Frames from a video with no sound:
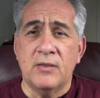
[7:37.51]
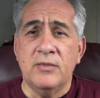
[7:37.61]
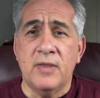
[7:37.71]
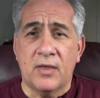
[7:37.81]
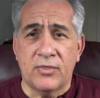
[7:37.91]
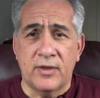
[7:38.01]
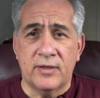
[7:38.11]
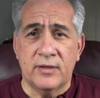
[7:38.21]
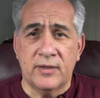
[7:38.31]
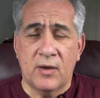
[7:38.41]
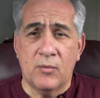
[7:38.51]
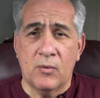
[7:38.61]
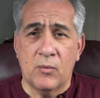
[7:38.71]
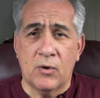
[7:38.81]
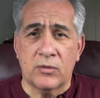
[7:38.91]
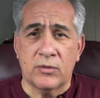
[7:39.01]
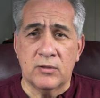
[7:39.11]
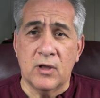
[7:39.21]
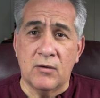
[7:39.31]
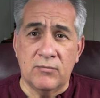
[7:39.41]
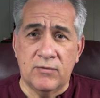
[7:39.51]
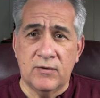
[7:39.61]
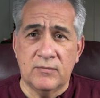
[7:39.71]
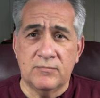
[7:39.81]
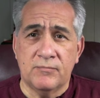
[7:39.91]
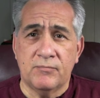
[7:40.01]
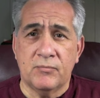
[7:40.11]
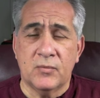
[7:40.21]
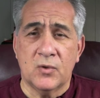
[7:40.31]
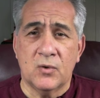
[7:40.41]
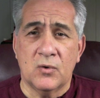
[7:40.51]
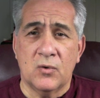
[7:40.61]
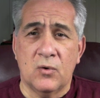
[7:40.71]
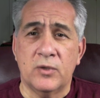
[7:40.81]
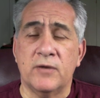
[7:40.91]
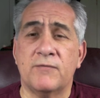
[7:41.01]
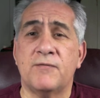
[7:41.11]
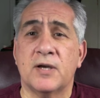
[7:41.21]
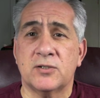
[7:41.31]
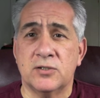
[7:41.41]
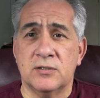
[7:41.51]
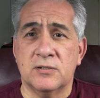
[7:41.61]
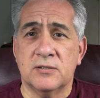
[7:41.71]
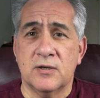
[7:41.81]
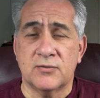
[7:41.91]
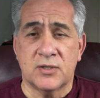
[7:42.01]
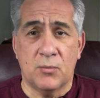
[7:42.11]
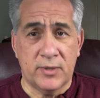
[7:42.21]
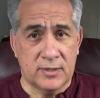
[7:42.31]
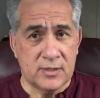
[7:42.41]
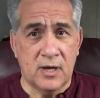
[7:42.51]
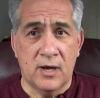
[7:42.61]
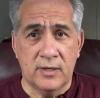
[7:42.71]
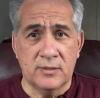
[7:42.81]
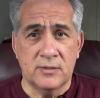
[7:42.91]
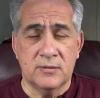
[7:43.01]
not thinking that we're worth love or the affection of someone that's kind.